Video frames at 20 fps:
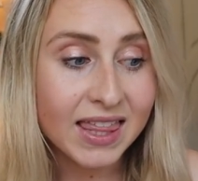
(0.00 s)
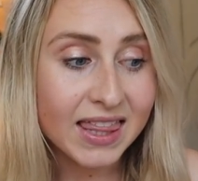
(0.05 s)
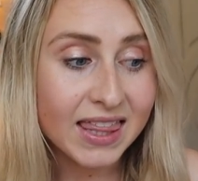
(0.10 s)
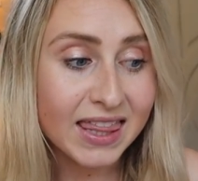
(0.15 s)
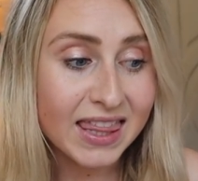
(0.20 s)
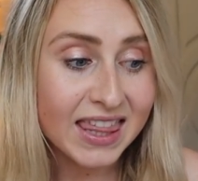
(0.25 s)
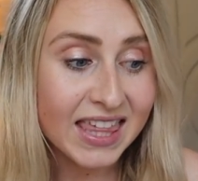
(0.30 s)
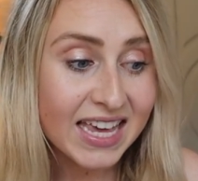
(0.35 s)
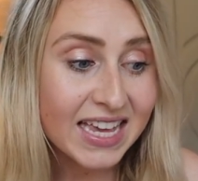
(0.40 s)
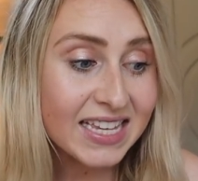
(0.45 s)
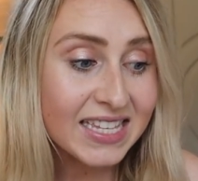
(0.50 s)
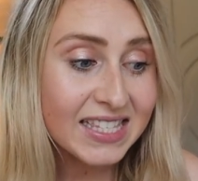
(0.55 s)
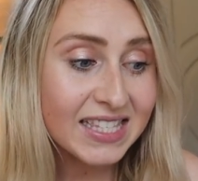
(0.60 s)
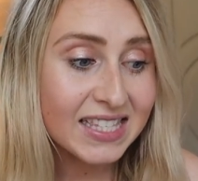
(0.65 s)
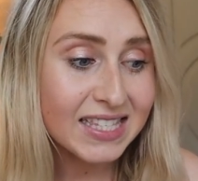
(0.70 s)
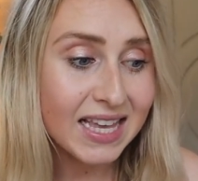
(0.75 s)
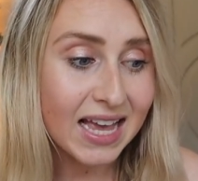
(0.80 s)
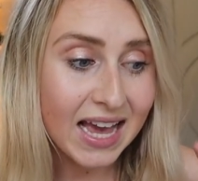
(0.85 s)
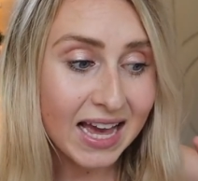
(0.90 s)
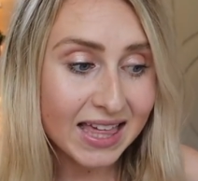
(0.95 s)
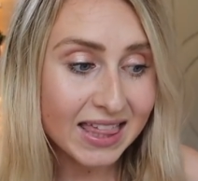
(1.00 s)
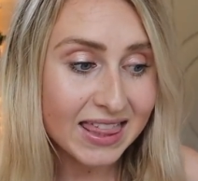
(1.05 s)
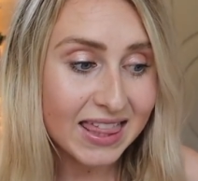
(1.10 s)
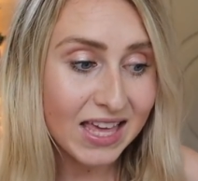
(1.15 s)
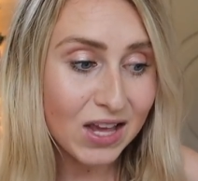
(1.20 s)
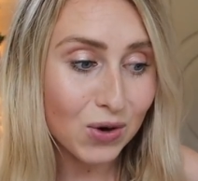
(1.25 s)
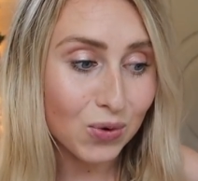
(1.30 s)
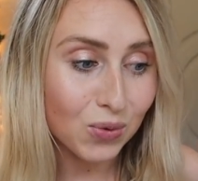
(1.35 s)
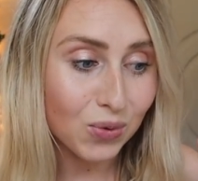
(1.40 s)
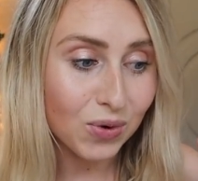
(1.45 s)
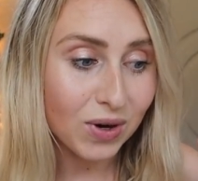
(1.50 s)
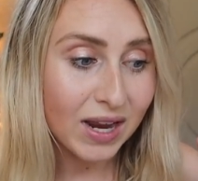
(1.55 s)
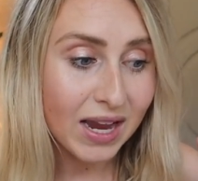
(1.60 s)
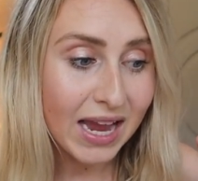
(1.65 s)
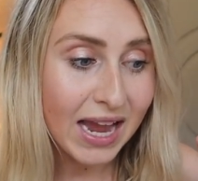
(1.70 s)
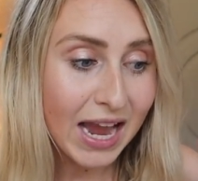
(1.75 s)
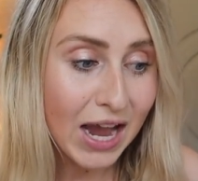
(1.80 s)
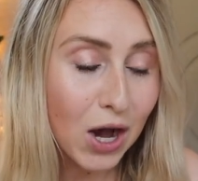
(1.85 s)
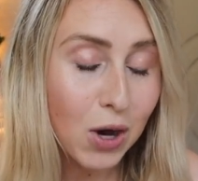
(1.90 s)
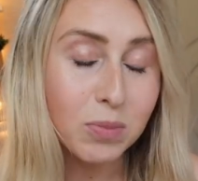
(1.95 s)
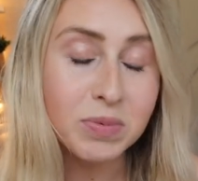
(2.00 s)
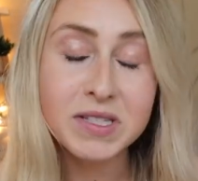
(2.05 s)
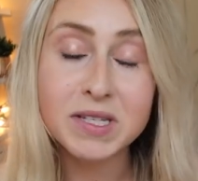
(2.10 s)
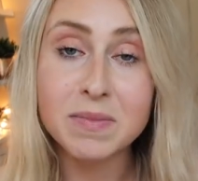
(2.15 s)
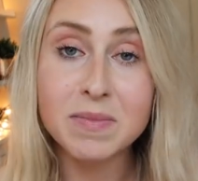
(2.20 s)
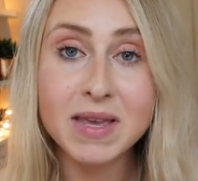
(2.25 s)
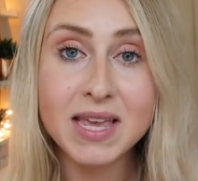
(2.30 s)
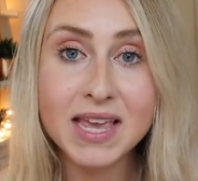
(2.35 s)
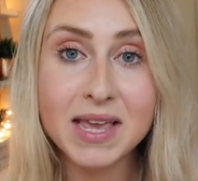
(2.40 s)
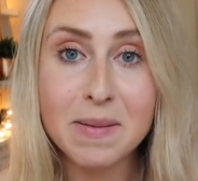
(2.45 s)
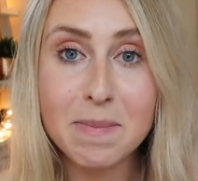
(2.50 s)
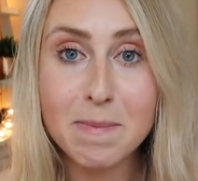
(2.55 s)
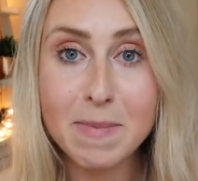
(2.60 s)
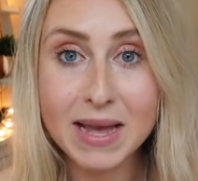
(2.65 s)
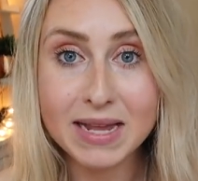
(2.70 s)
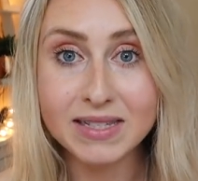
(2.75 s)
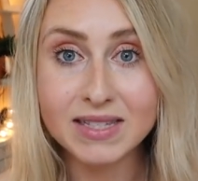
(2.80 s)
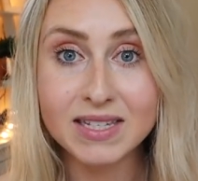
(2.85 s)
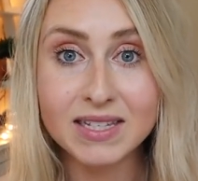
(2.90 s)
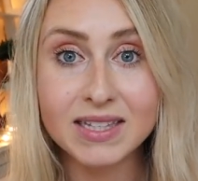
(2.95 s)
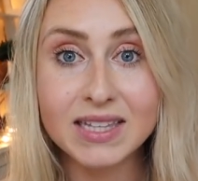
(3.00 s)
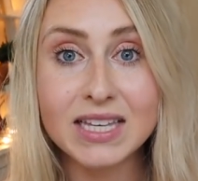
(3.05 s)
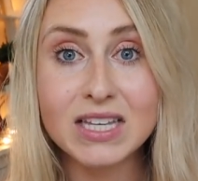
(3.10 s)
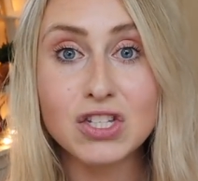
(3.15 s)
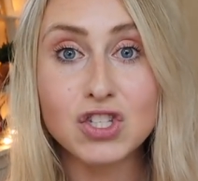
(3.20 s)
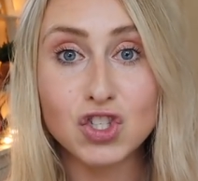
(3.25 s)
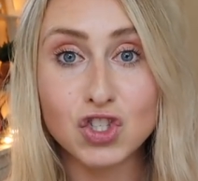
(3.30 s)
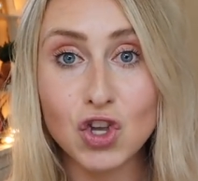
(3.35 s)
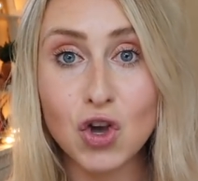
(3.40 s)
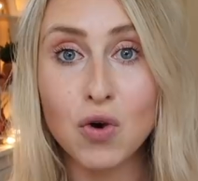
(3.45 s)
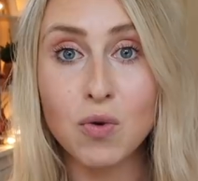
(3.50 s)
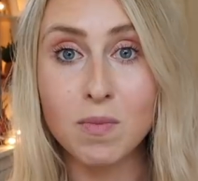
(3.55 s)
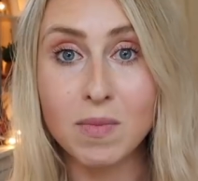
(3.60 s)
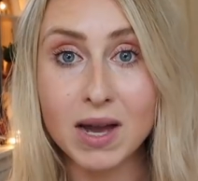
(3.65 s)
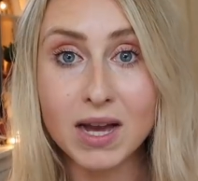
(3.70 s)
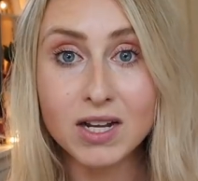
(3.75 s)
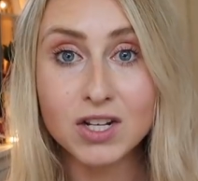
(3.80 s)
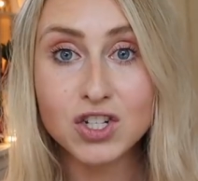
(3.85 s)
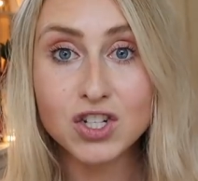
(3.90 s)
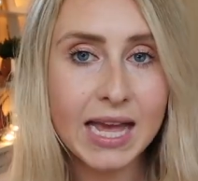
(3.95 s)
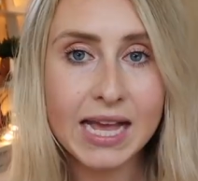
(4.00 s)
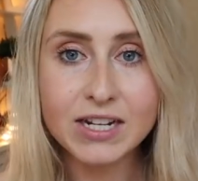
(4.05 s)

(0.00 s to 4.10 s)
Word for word: this, I think, helped me mentally so much.